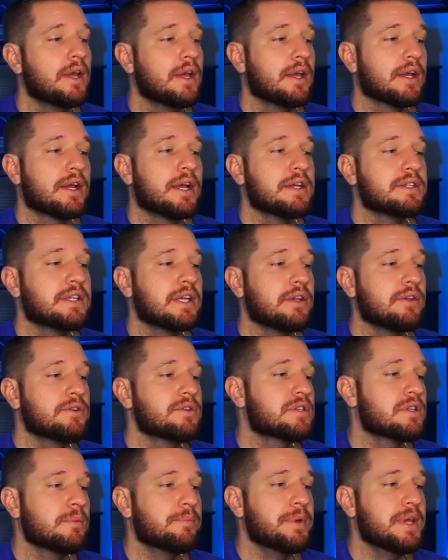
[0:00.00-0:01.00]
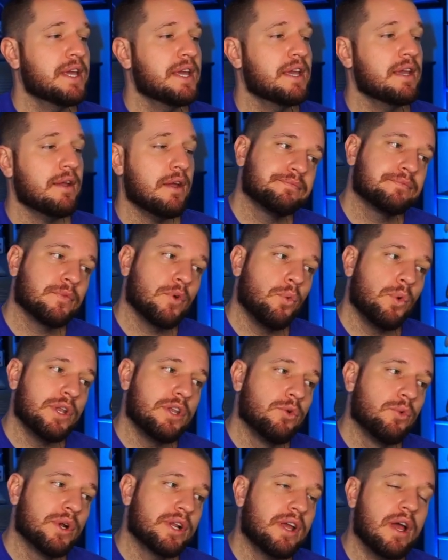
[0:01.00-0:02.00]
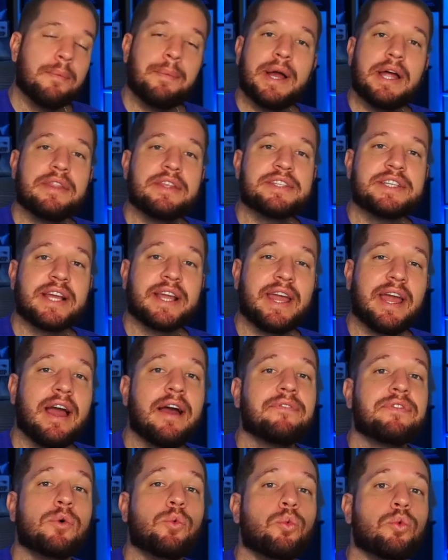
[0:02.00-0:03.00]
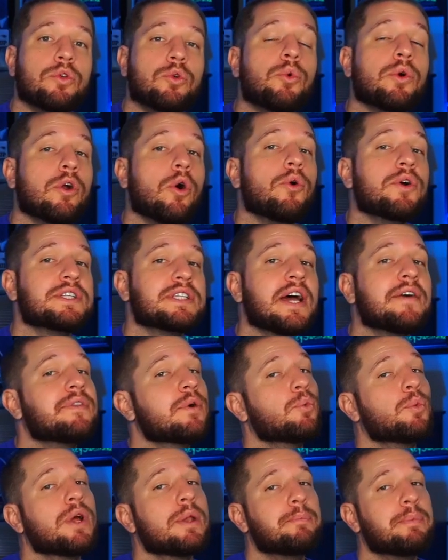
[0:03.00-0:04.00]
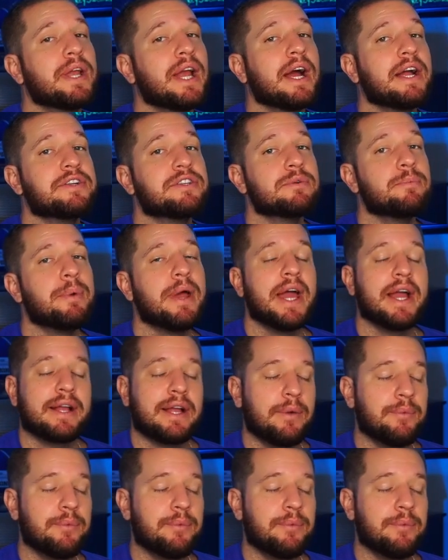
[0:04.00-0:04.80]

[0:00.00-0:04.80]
Because it used to be when you would come out in the second half, you would always have the win behind your back.